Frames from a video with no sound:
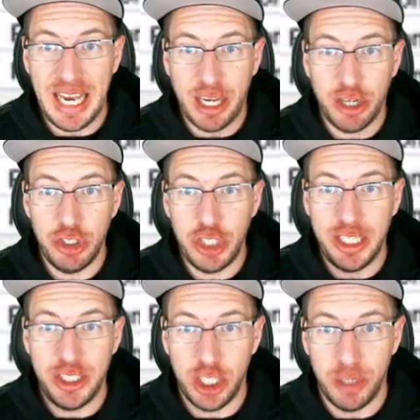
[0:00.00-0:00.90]
and it could
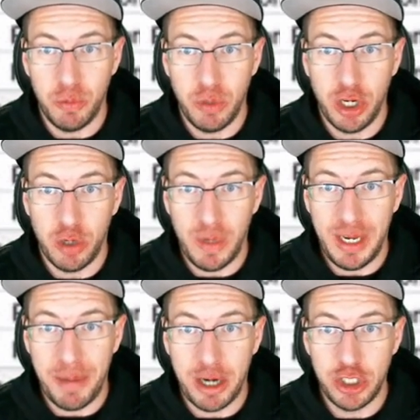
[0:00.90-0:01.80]
change your, your
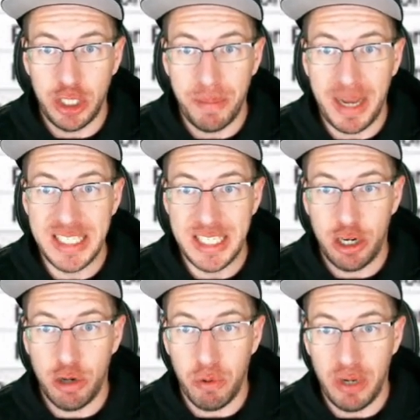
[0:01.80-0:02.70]
winning margin by
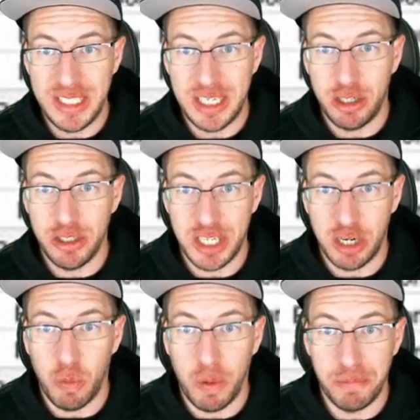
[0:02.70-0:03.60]

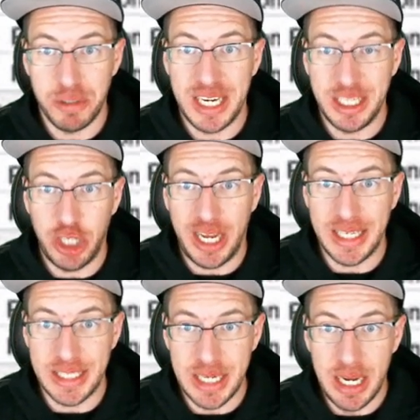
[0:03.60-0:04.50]
0.001 1%
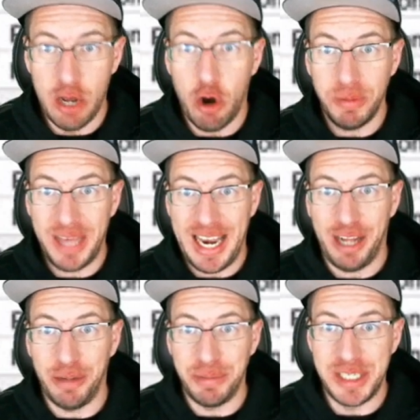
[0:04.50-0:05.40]
chance. Hope that
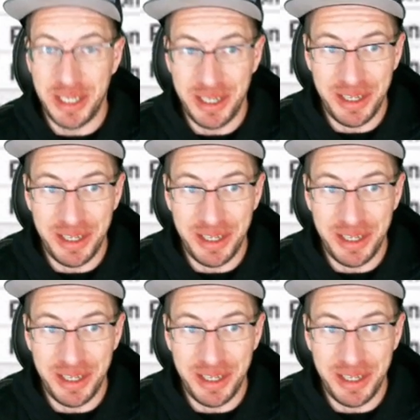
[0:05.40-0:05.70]
helps.